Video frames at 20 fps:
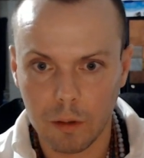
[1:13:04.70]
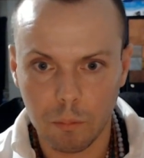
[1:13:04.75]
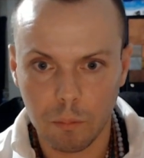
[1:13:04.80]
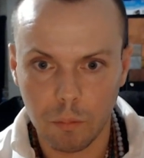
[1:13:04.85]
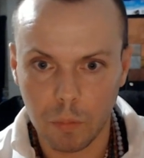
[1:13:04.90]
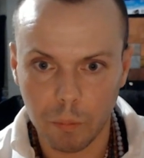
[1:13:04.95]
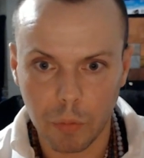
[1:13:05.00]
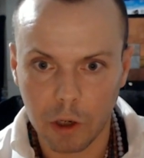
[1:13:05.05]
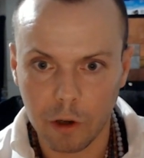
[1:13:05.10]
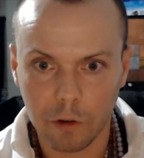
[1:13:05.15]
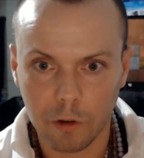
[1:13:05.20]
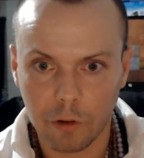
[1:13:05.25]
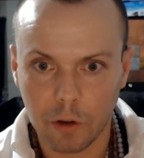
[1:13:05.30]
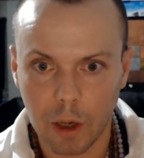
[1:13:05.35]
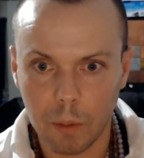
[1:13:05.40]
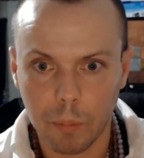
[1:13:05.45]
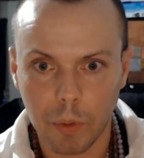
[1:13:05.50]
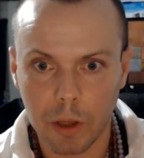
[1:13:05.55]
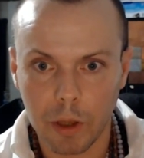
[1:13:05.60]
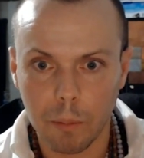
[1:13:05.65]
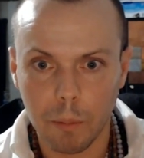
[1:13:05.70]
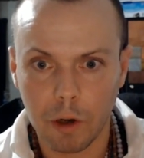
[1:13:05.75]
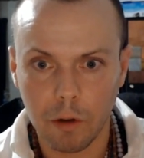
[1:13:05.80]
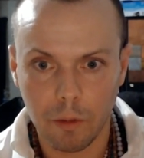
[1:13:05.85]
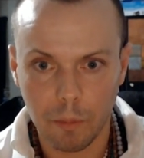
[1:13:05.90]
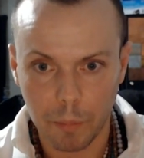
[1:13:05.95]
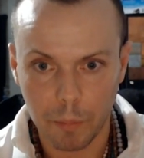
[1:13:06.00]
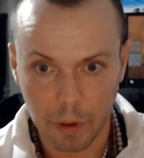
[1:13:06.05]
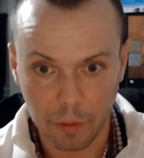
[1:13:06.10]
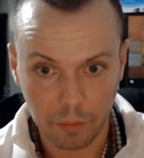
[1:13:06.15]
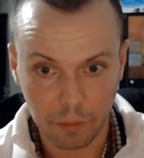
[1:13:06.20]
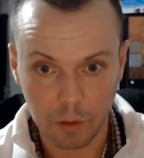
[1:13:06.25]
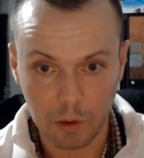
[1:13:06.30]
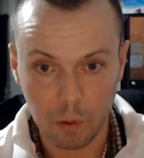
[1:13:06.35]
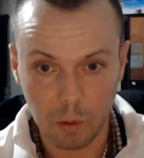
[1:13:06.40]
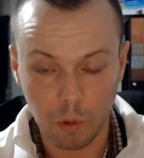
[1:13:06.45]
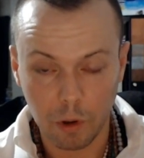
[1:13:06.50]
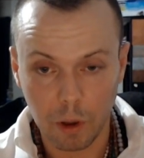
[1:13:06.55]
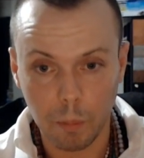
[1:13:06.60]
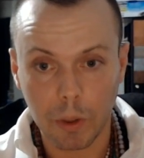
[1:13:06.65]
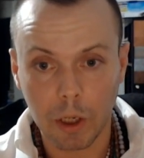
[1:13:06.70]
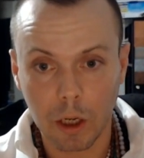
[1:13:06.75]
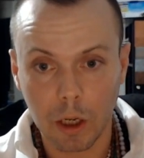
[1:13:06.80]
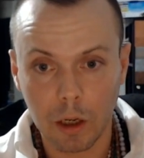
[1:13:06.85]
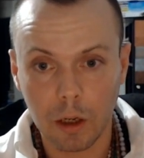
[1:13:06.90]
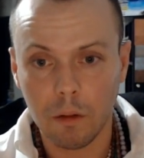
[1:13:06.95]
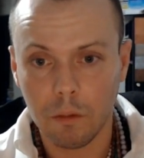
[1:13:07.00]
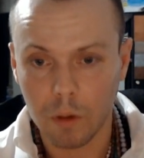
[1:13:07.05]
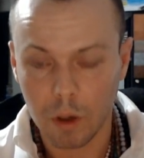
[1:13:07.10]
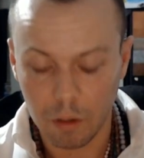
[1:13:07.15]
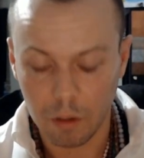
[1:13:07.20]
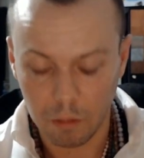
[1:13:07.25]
in better shape by the middle of the month than you were in the beginning. Yeah.